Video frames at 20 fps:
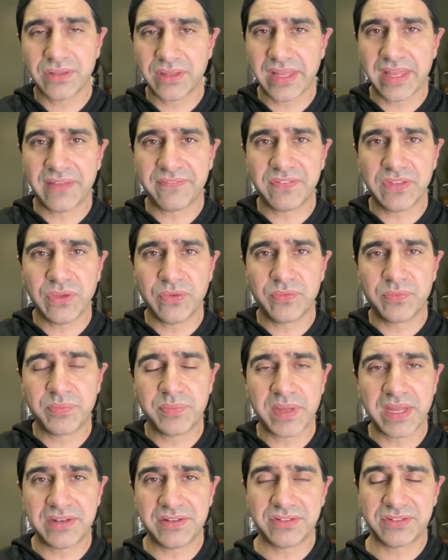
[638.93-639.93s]
if you've
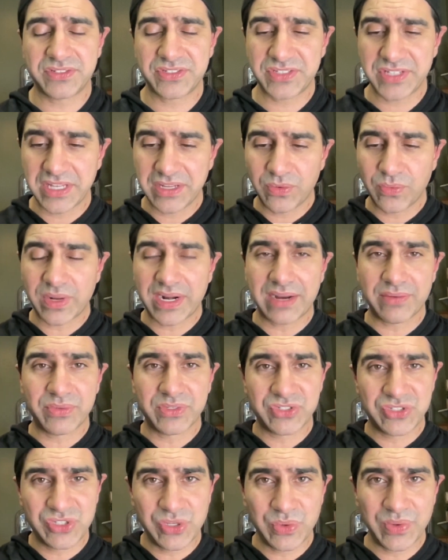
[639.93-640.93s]
been seeing what I
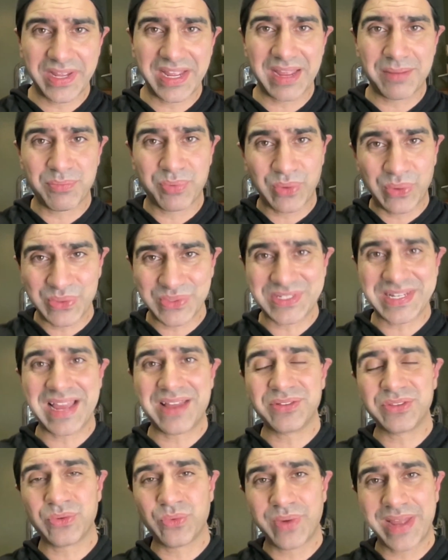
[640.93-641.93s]
was doing, I broke
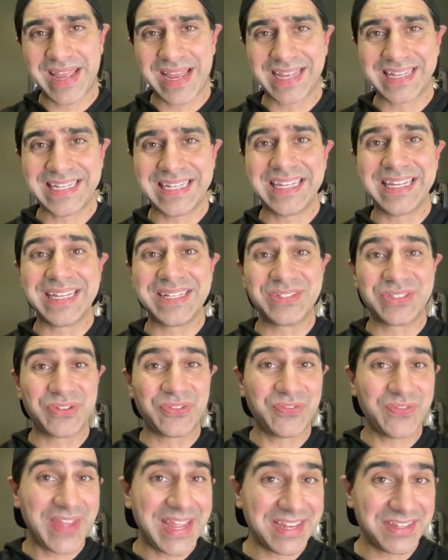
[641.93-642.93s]
down the way I eat into
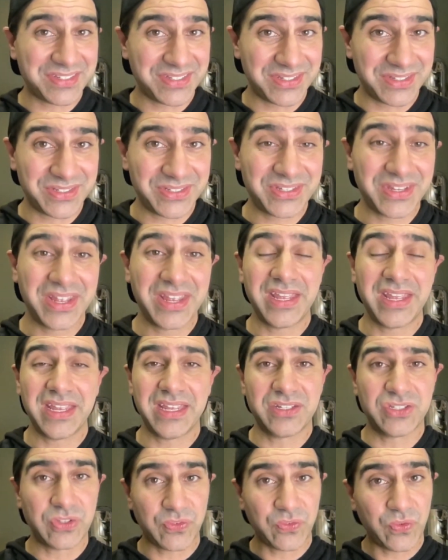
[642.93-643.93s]
phases,
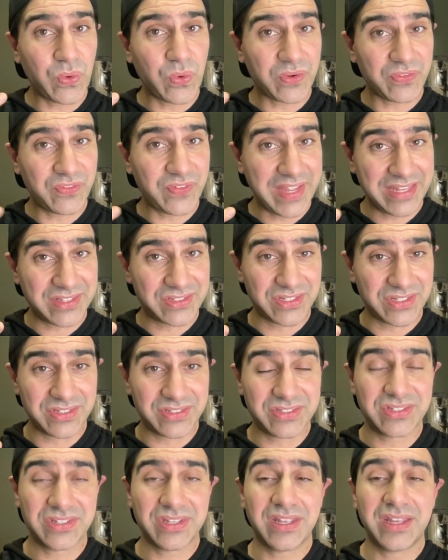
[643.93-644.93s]
into 4
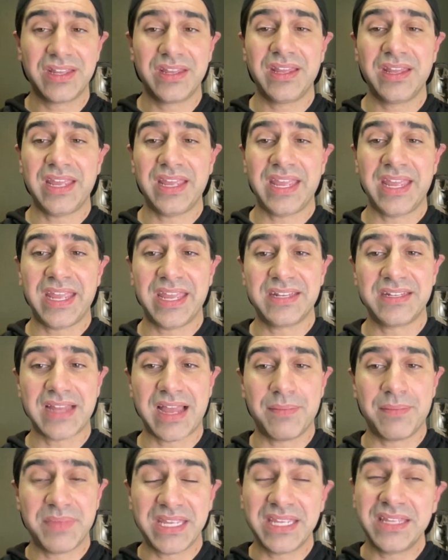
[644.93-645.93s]
phases. And
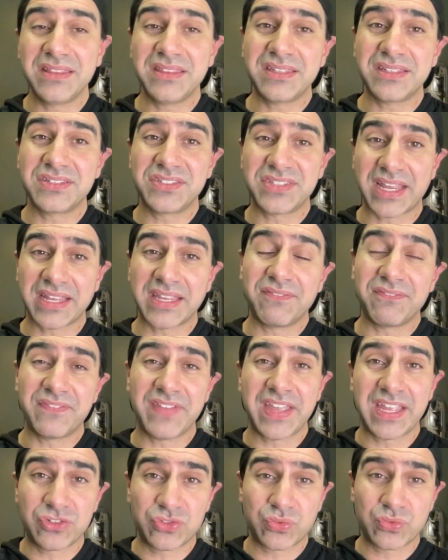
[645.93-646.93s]
I'm in the second
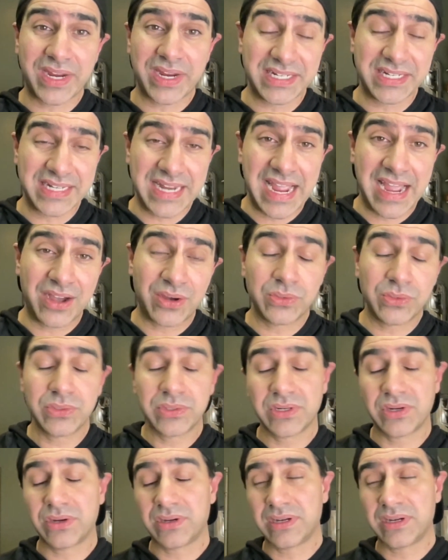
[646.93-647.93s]
phase right now.
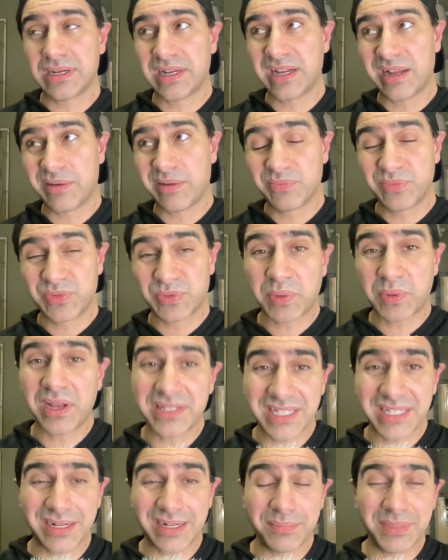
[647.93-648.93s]
It's
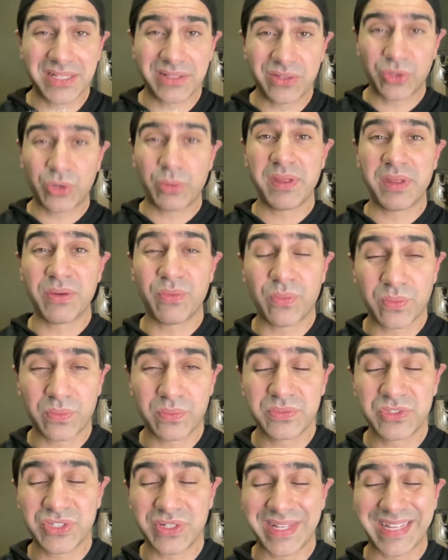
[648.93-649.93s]
probably going to be a little bit
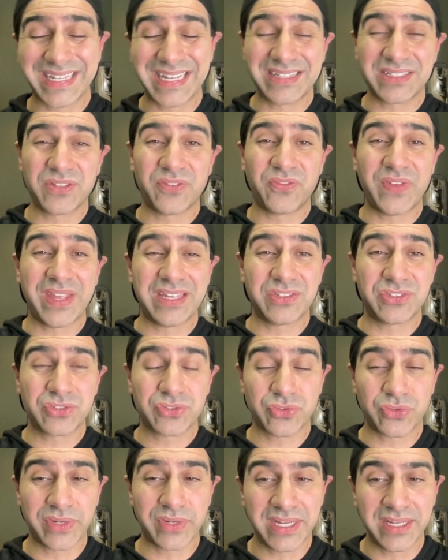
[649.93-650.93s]
till I get to phase
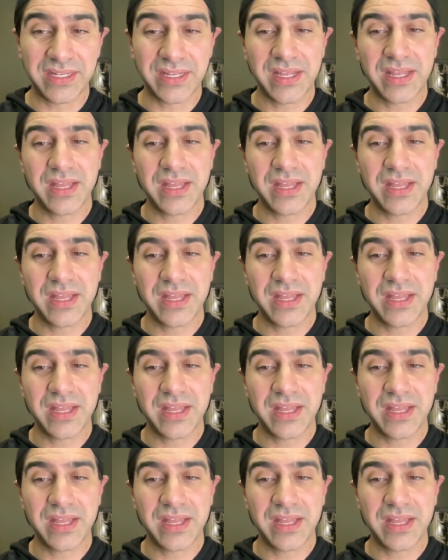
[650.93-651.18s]
3.